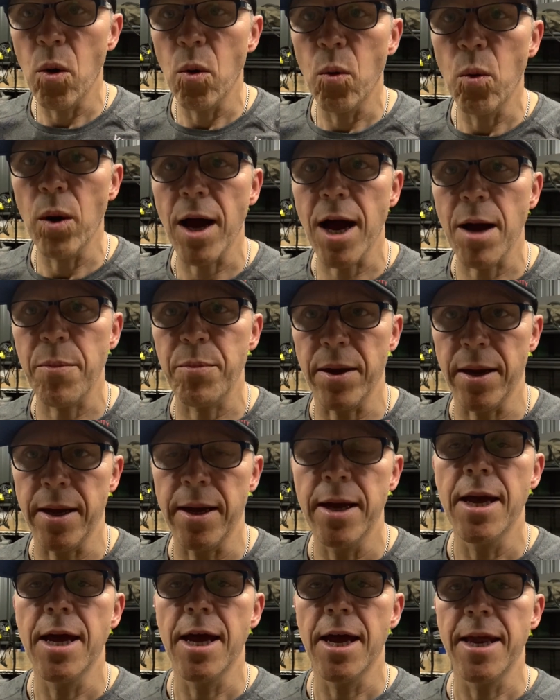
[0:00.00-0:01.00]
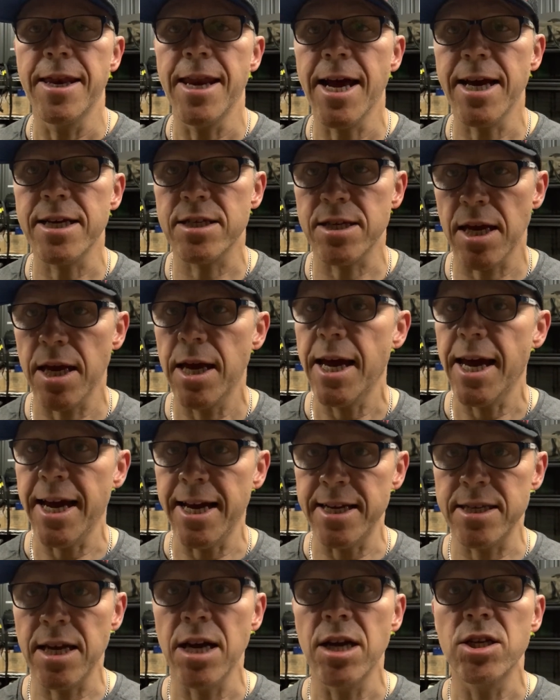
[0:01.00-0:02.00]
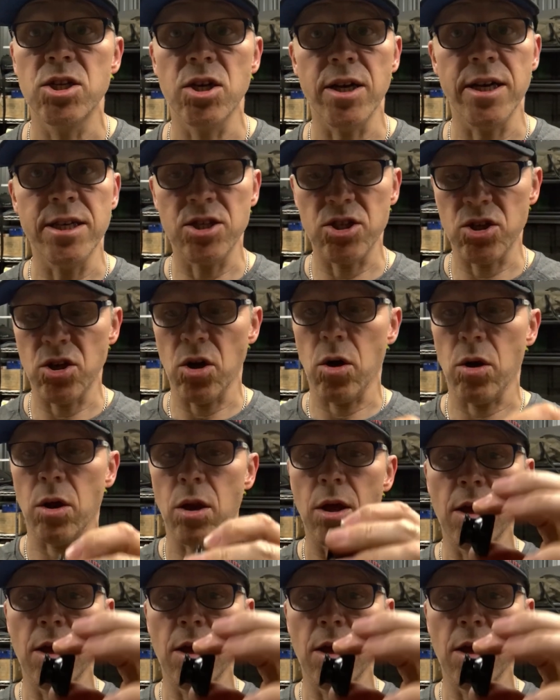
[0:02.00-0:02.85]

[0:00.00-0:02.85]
we're happy. Next is to install